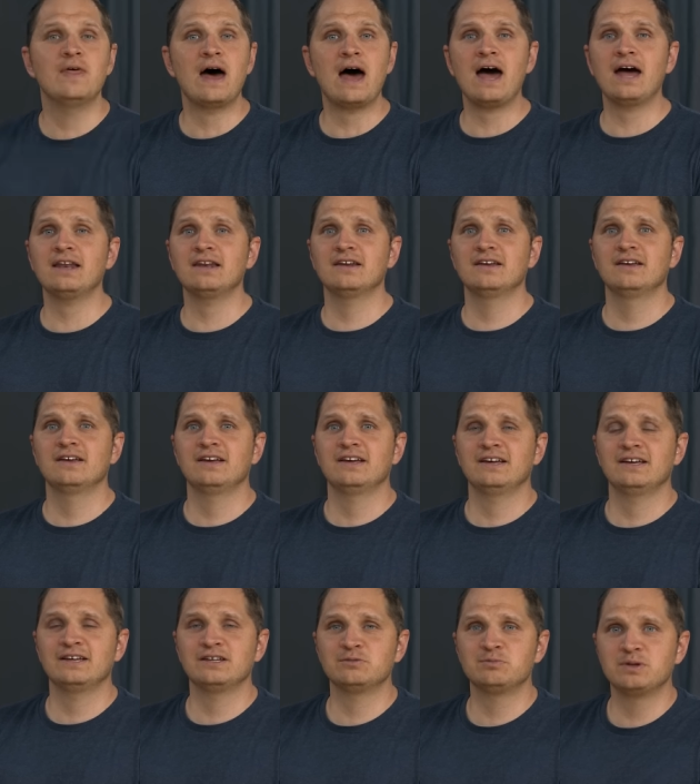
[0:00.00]
That
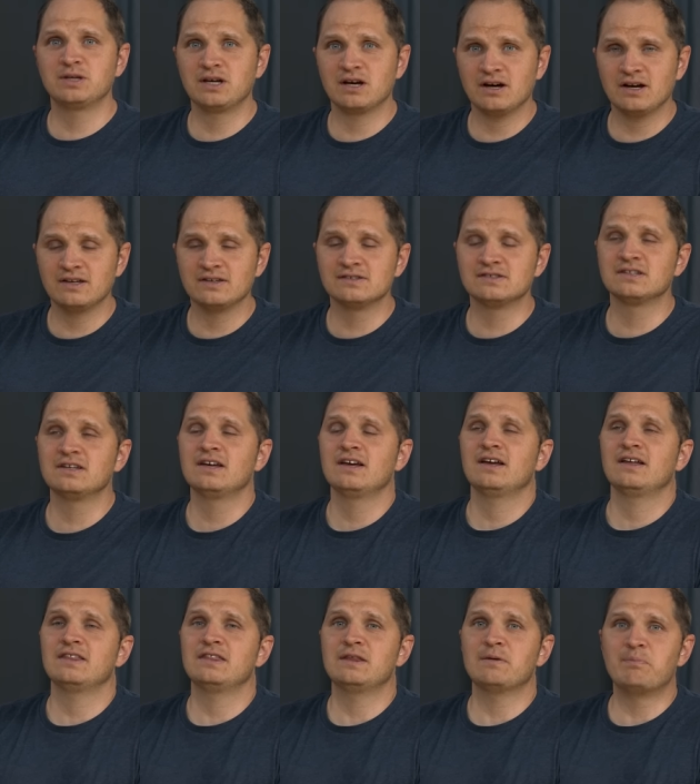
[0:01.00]
is because
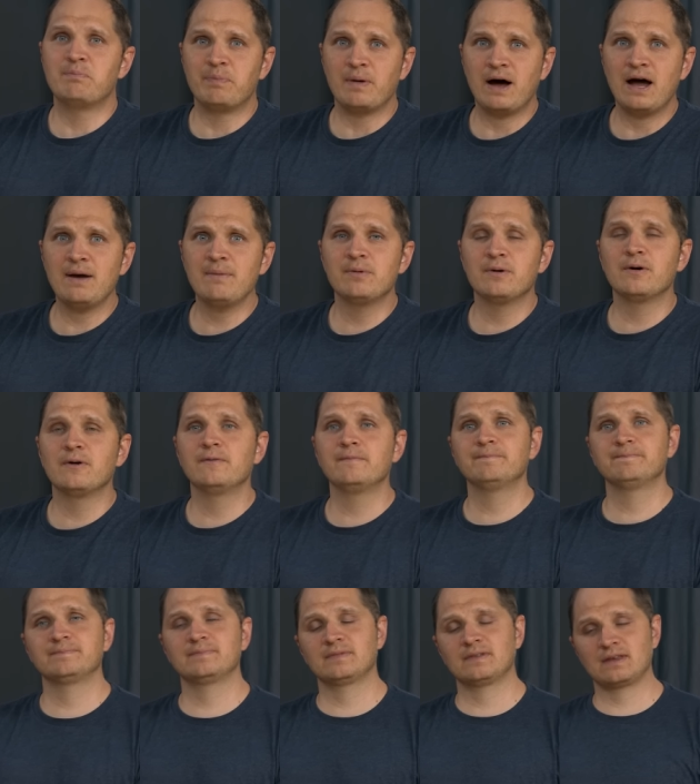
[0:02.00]
the
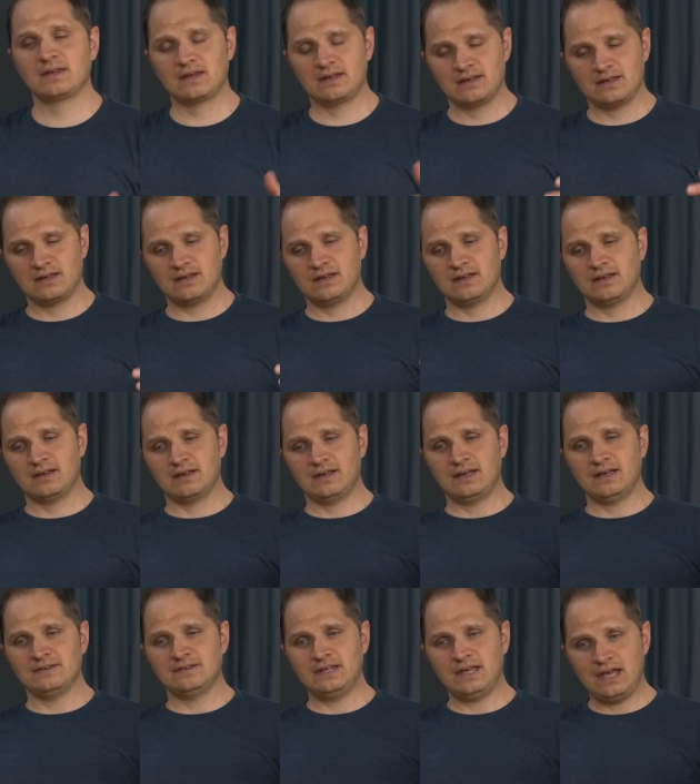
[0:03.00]
Bible
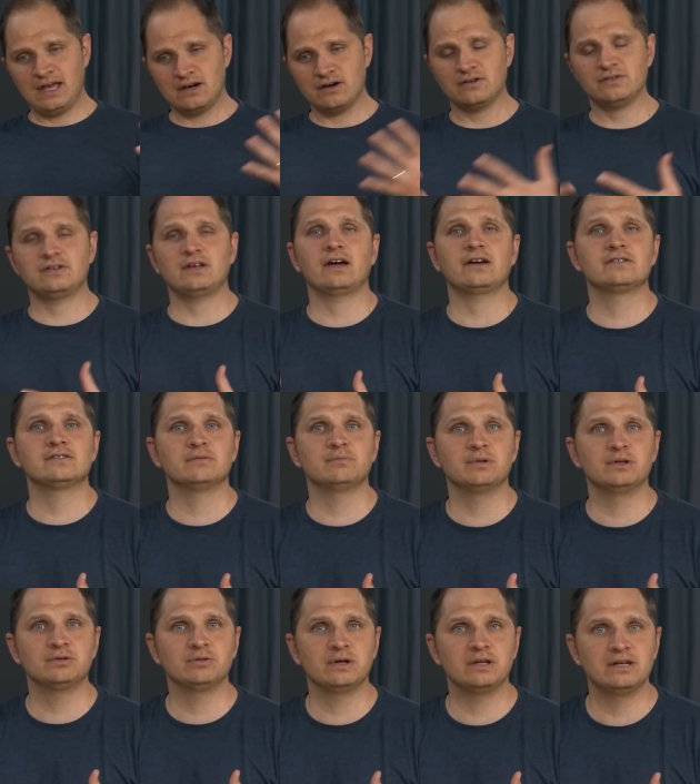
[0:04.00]
is the
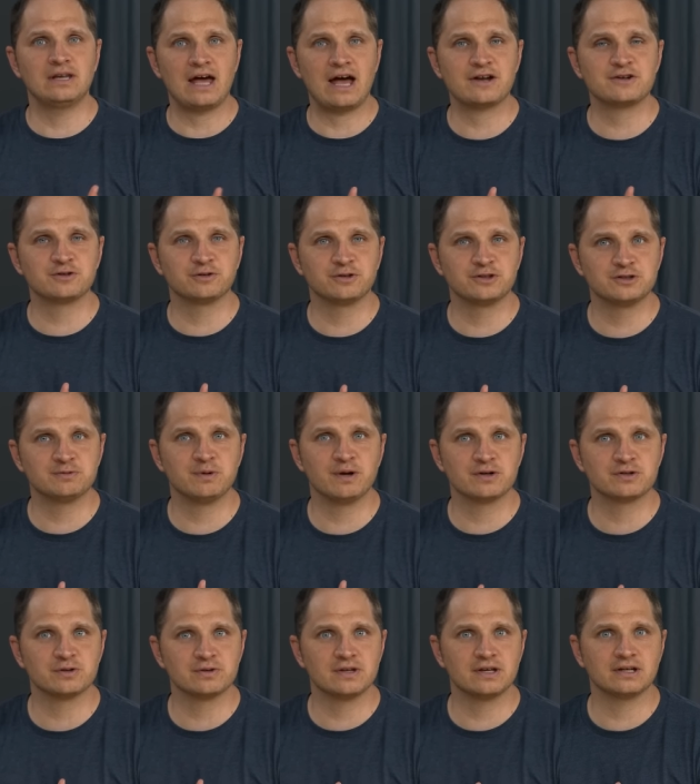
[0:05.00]
intersection between natural and
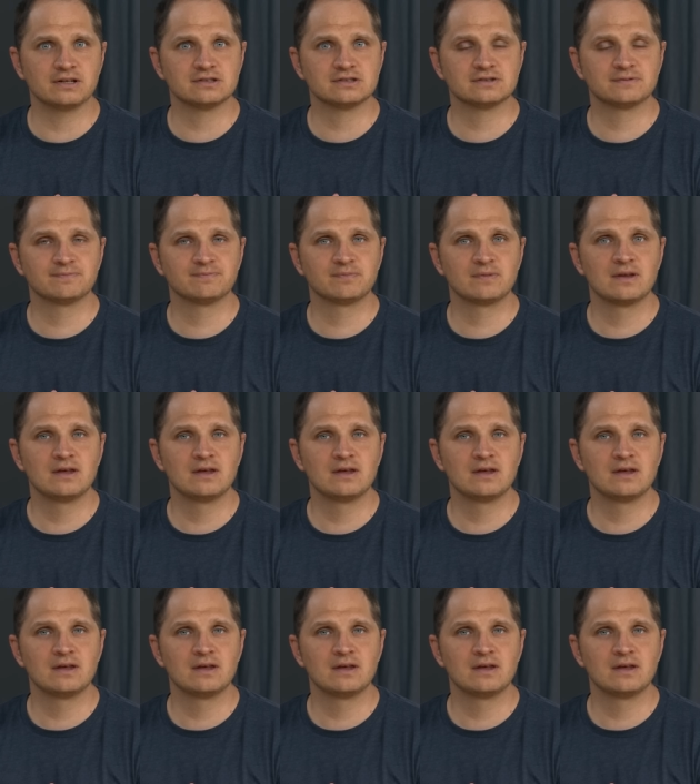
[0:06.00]
spiritual things.